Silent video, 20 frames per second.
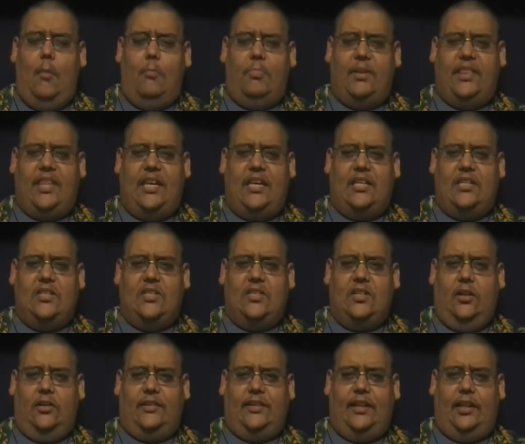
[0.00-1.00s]
but they can
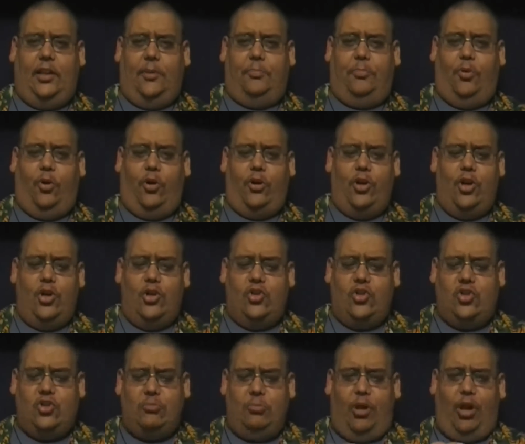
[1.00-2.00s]
still teleport
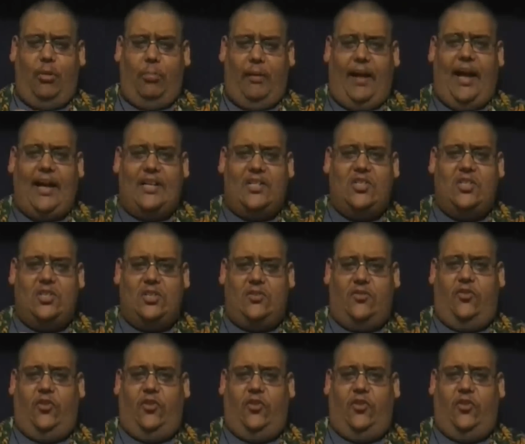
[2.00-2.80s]
small boxes